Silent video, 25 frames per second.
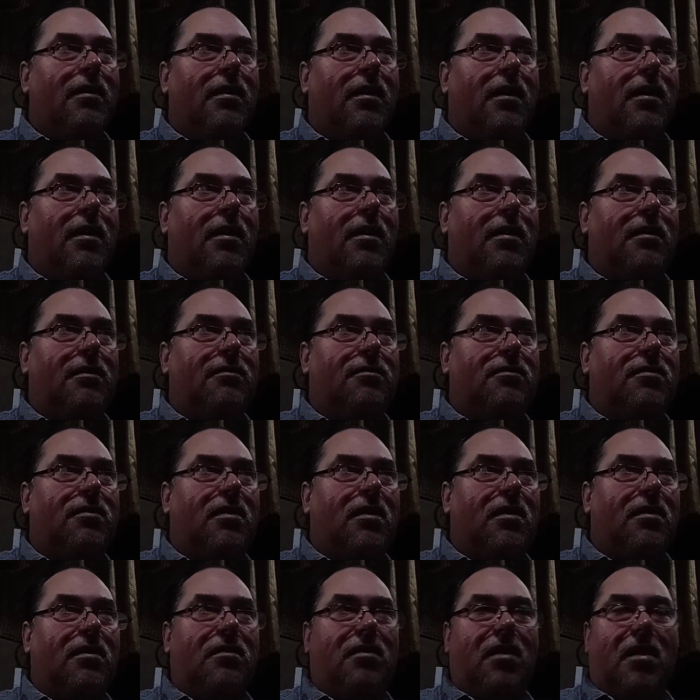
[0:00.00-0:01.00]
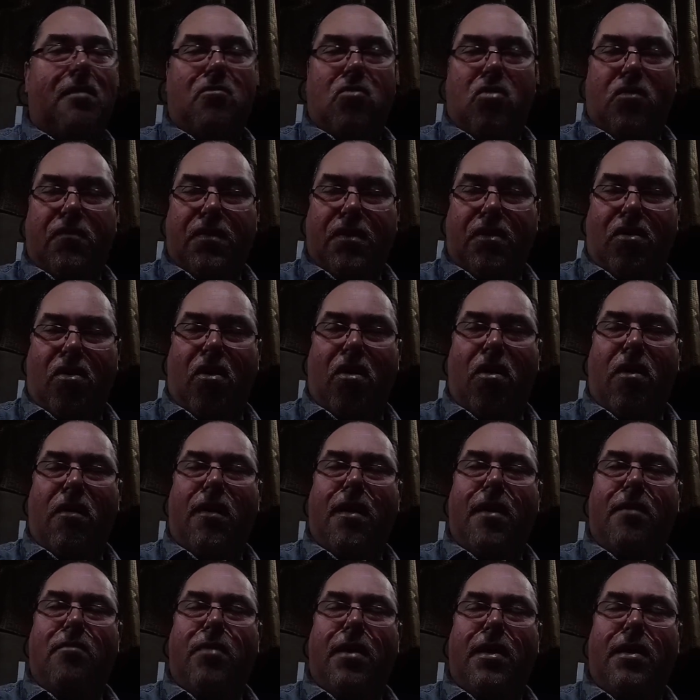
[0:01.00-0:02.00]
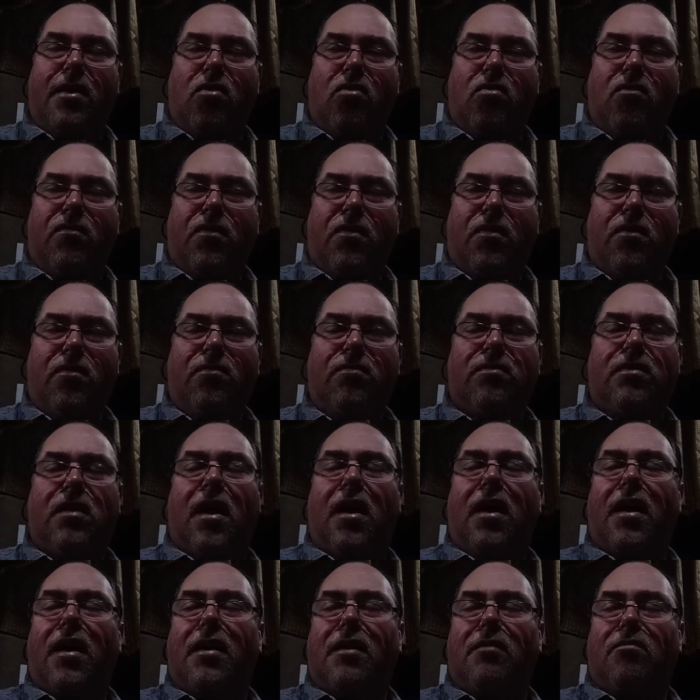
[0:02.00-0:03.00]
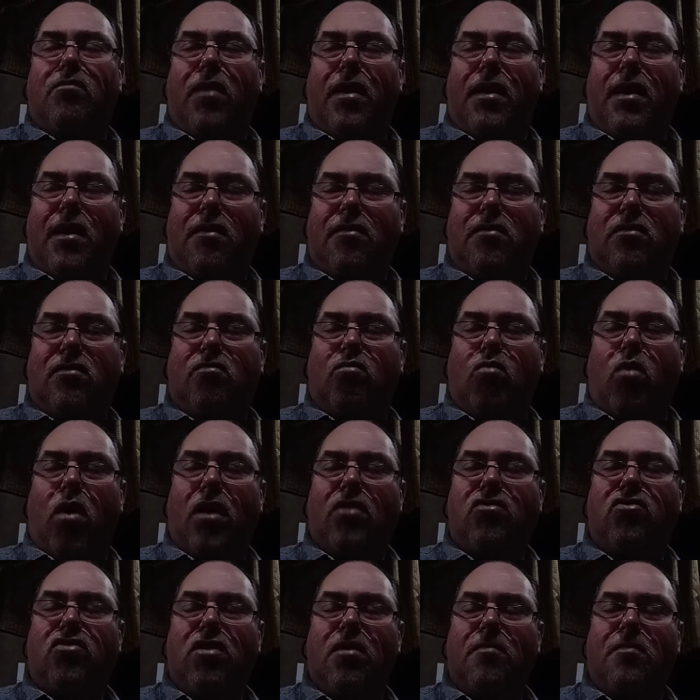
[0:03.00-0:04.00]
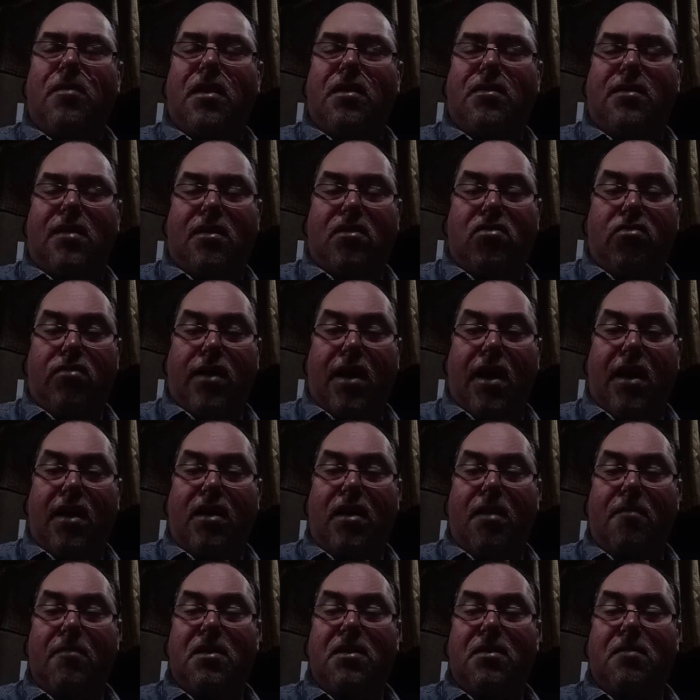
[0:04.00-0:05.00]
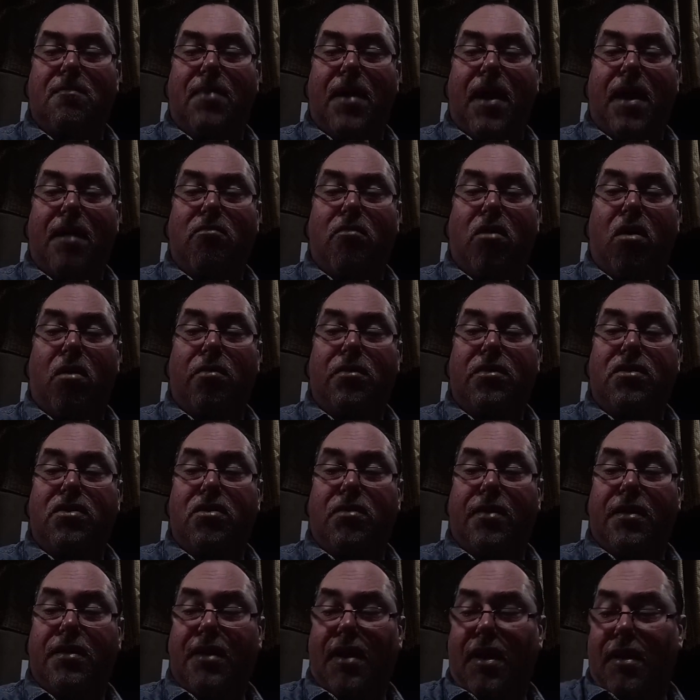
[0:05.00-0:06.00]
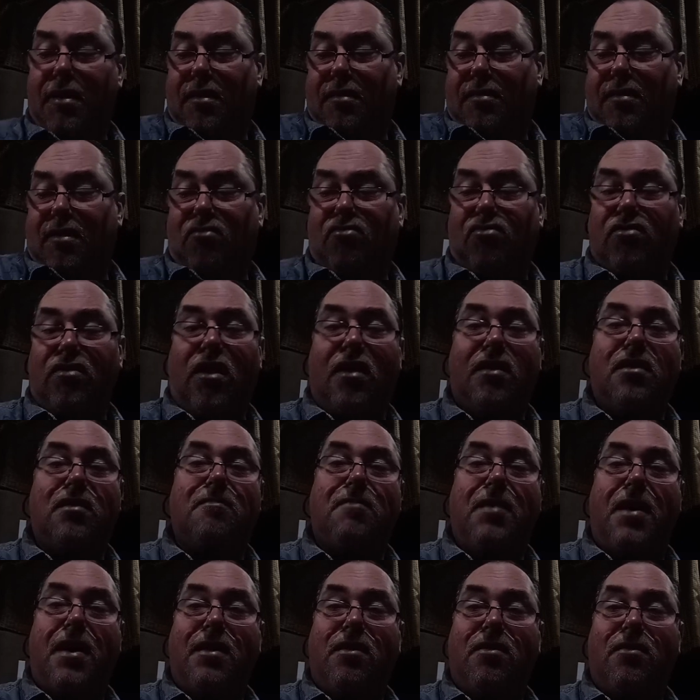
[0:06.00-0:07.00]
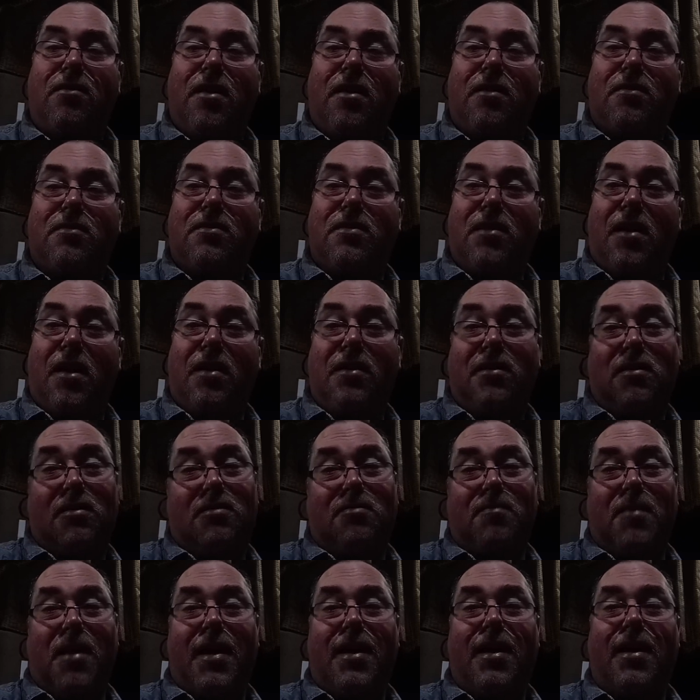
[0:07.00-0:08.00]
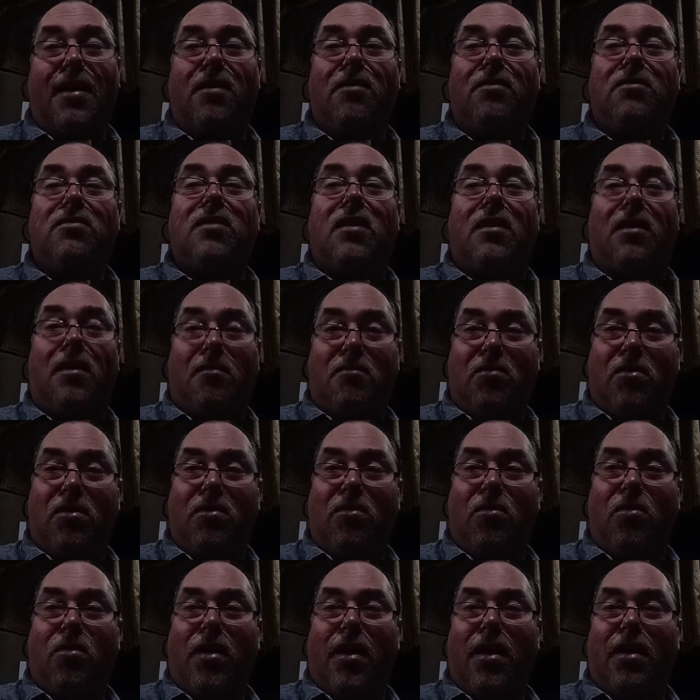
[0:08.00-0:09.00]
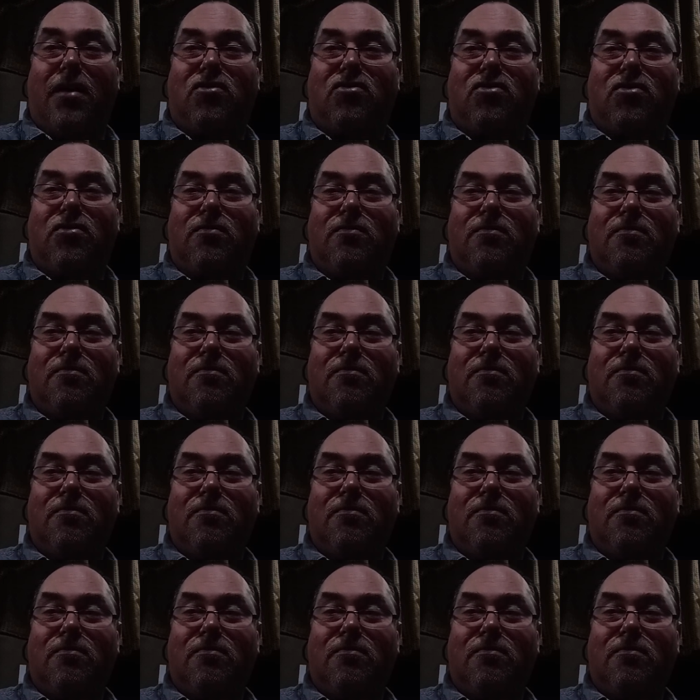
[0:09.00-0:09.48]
They moved the car. I went over. I went out and watched them. They said, you can't come in the bay while we're doing that. I said, you're not in the bay. You're outside. It's my house, and I'm going to watch.